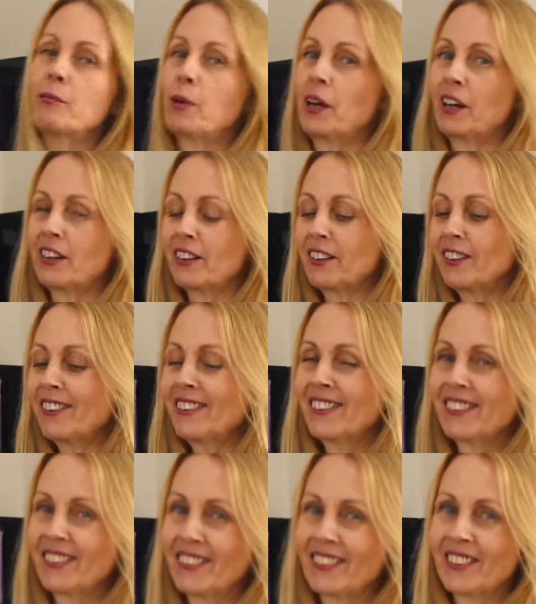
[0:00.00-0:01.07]
powder
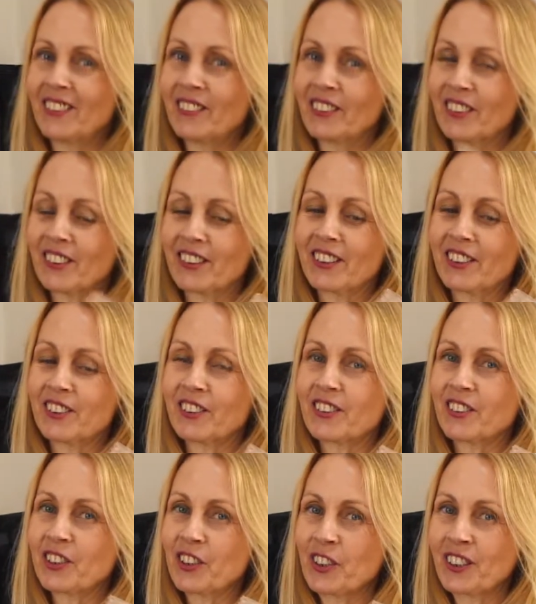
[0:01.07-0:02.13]
for the
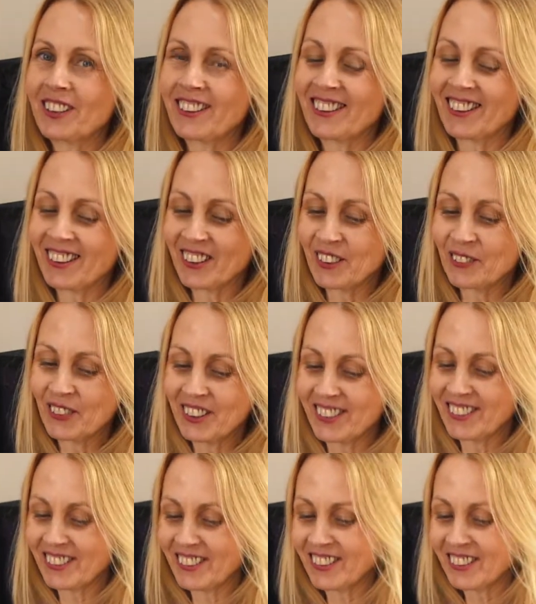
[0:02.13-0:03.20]
chocolate
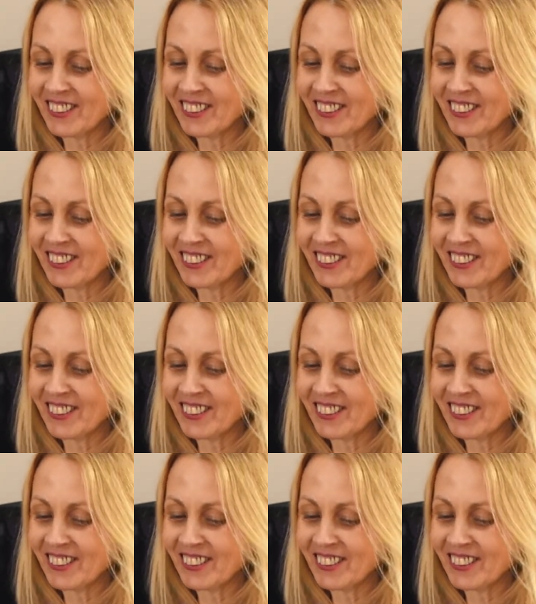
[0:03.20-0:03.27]
element.